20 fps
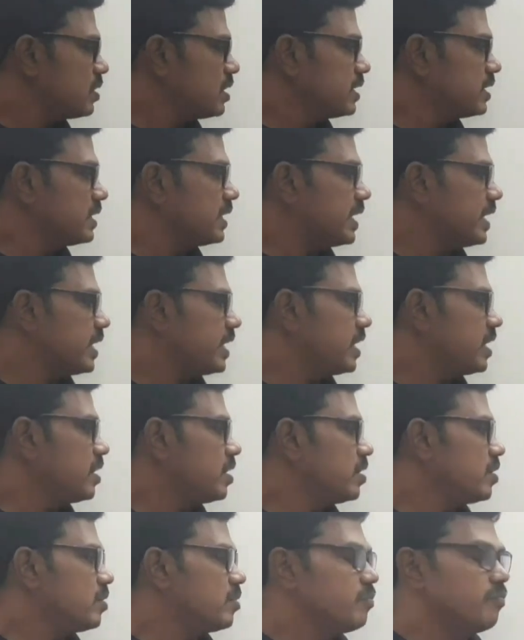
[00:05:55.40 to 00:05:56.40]
in the
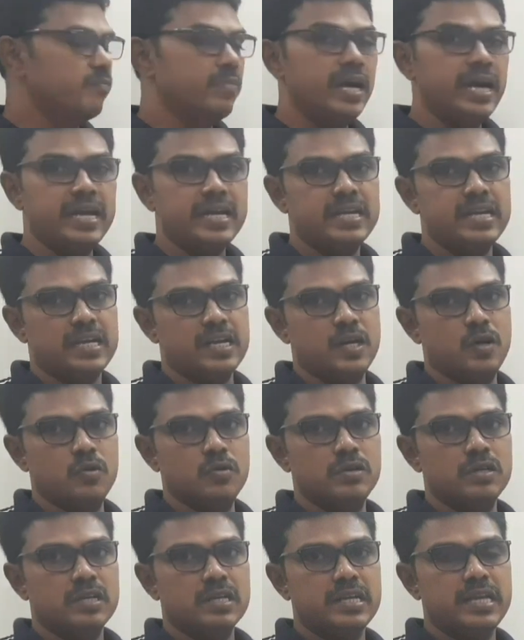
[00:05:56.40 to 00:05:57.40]
bank account.
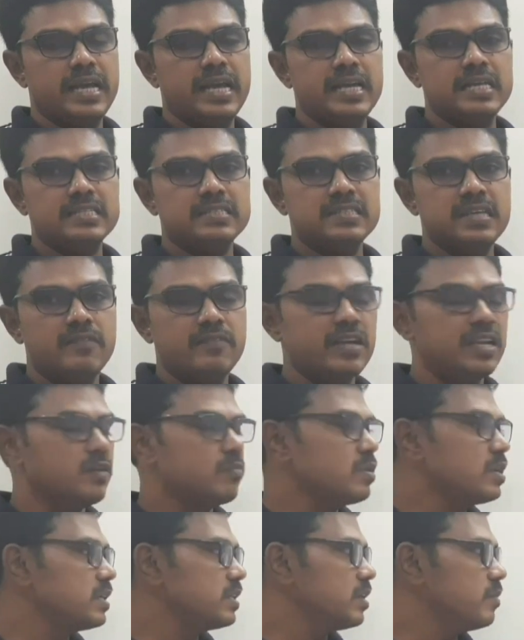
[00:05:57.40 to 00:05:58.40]
Cash available
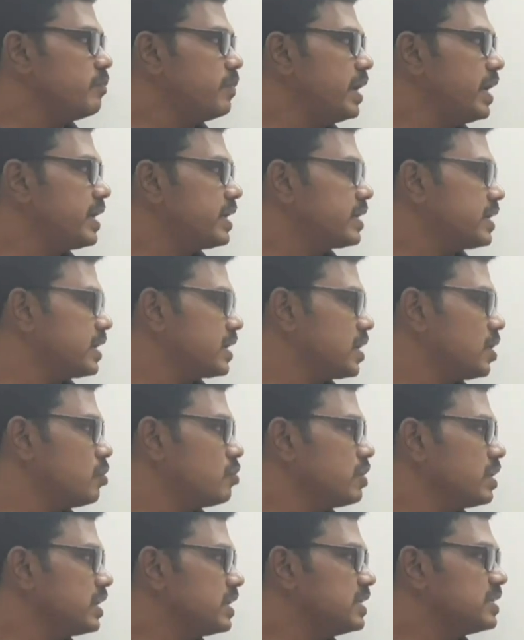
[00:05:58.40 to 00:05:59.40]
in the bank
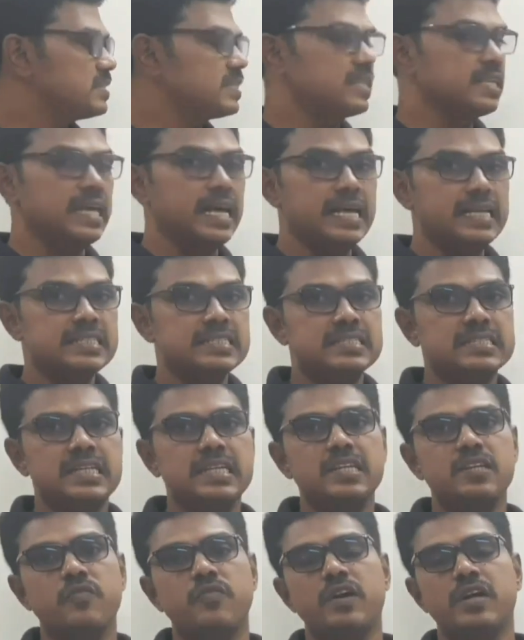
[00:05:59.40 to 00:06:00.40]
account is an
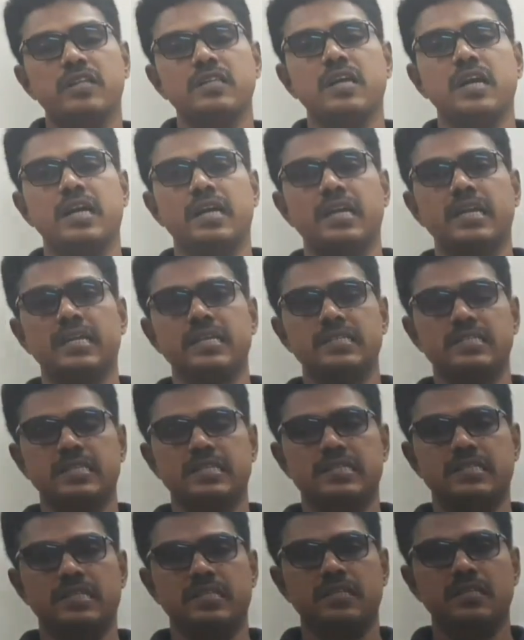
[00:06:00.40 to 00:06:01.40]
asset for the
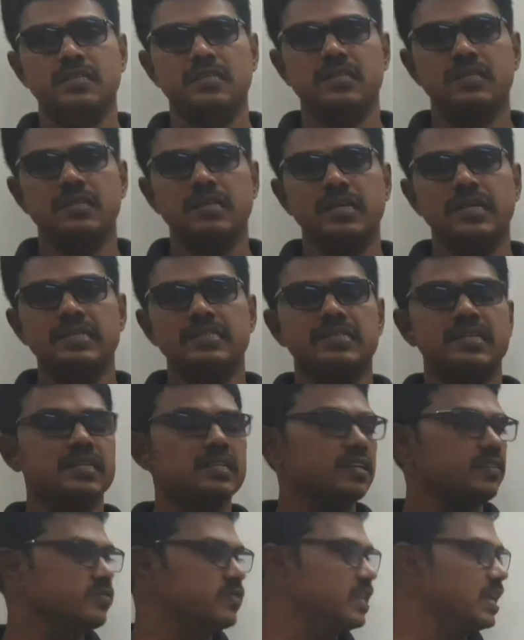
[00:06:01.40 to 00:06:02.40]
organization. Asset
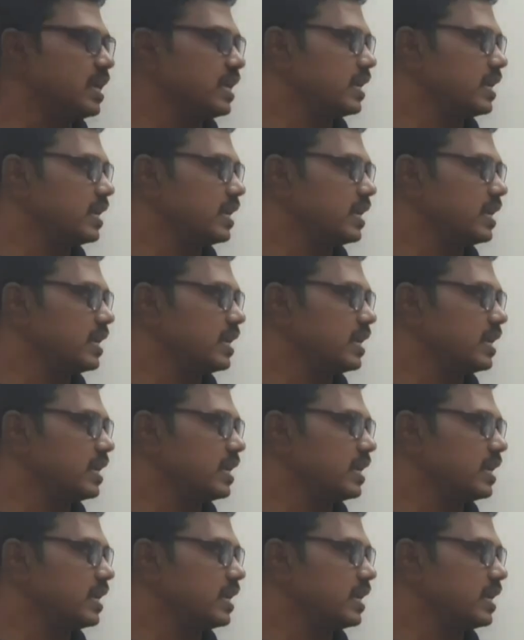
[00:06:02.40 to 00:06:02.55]
of the